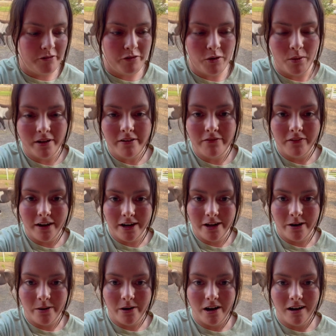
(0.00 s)
you want a
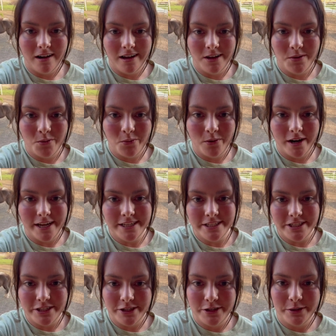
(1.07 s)
video on what I
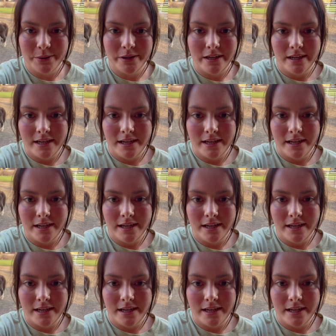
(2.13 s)
do